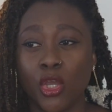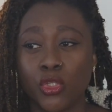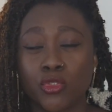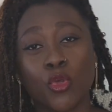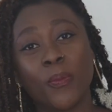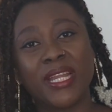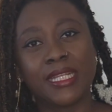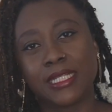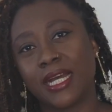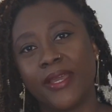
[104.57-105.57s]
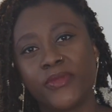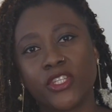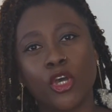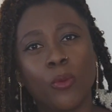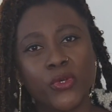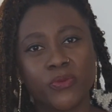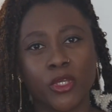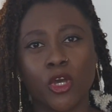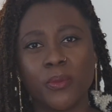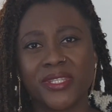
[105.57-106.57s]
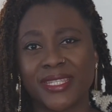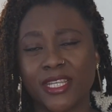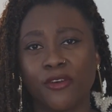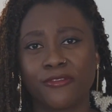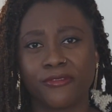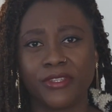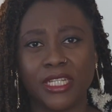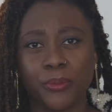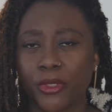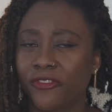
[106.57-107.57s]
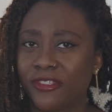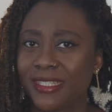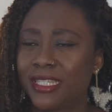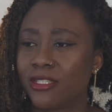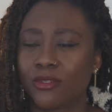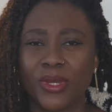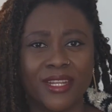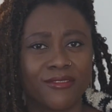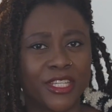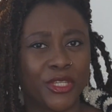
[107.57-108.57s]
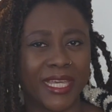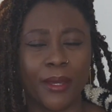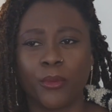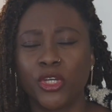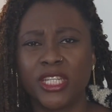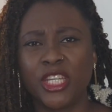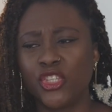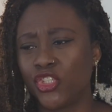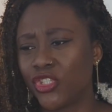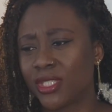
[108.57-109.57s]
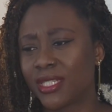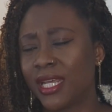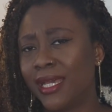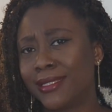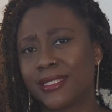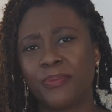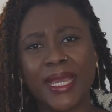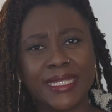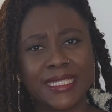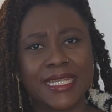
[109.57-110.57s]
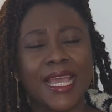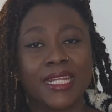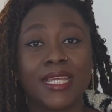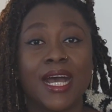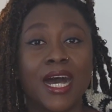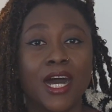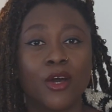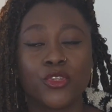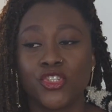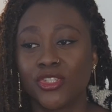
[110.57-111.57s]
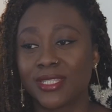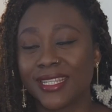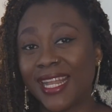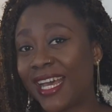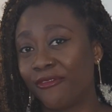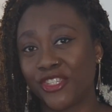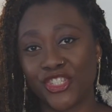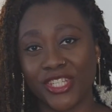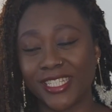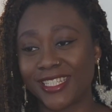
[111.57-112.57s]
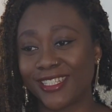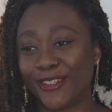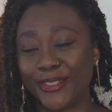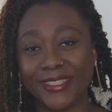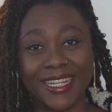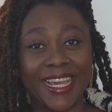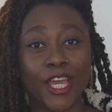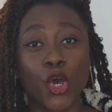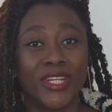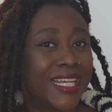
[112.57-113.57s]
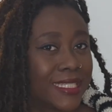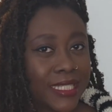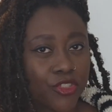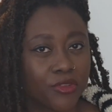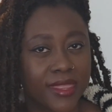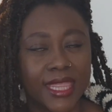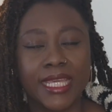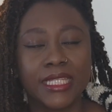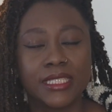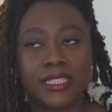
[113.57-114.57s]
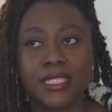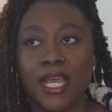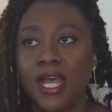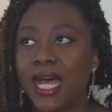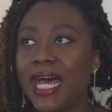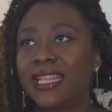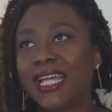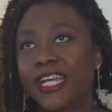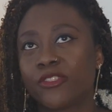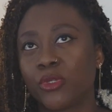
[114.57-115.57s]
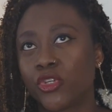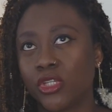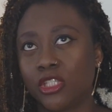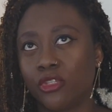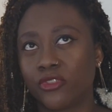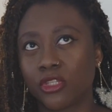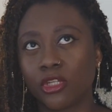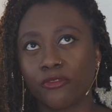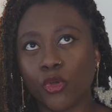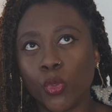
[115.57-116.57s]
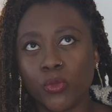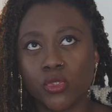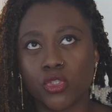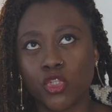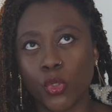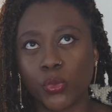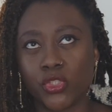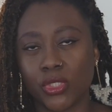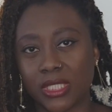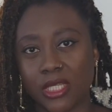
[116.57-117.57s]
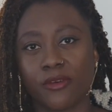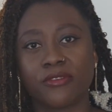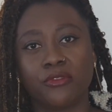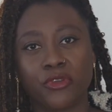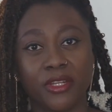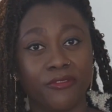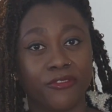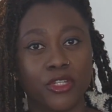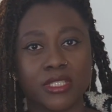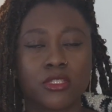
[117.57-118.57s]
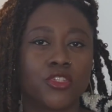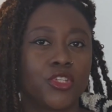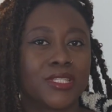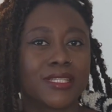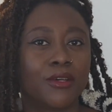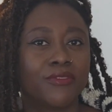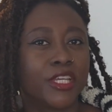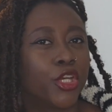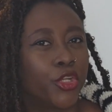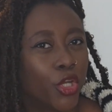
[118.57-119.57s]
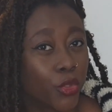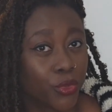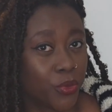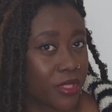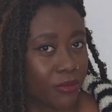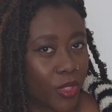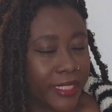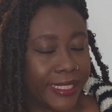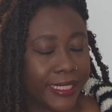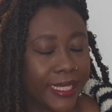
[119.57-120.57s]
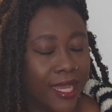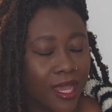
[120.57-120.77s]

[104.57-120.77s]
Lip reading: so many times, it almost becomes a self-fulfilling prophecy. So whenever you get money, you just spend it anyhow, you just lavish it on like unnecessary things, and that's because you've sort of almost told yourself and reinforced it to yourself that you're not good with money.